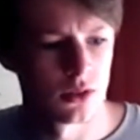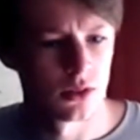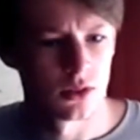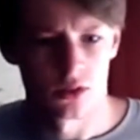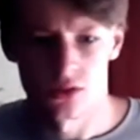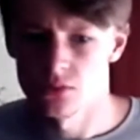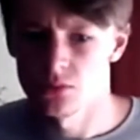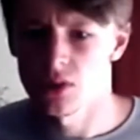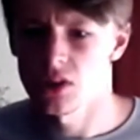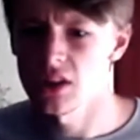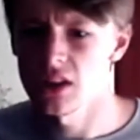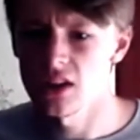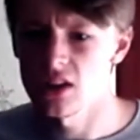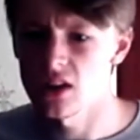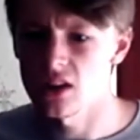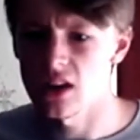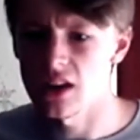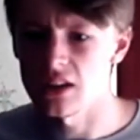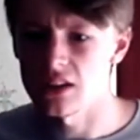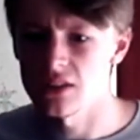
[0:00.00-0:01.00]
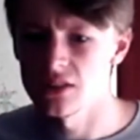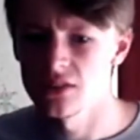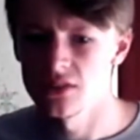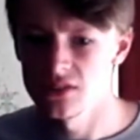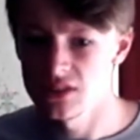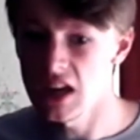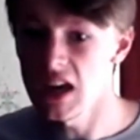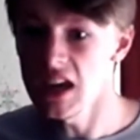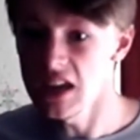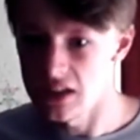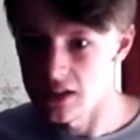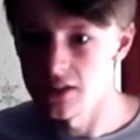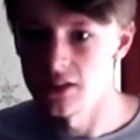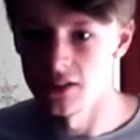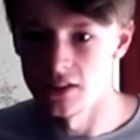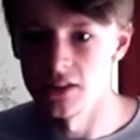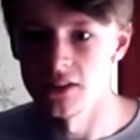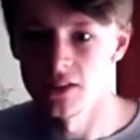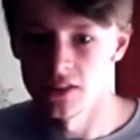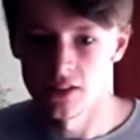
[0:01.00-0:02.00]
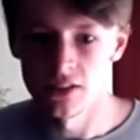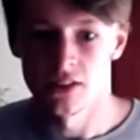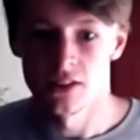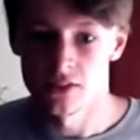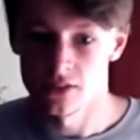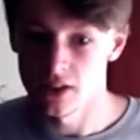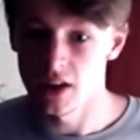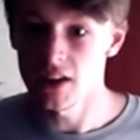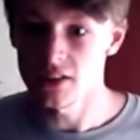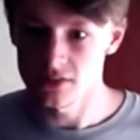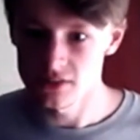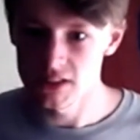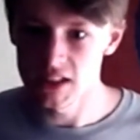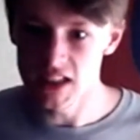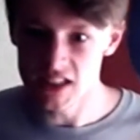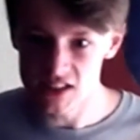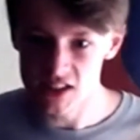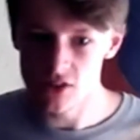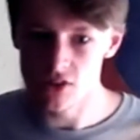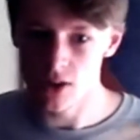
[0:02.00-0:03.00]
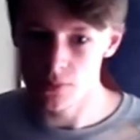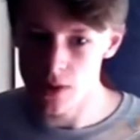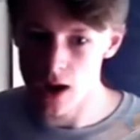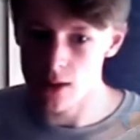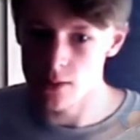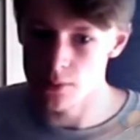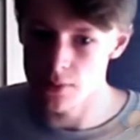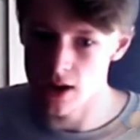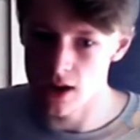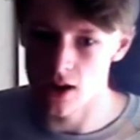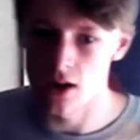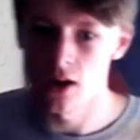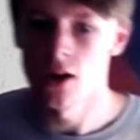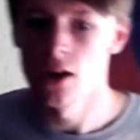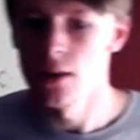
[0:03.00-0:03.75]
What do they not like? Tea. Right? Tea's the only problem here.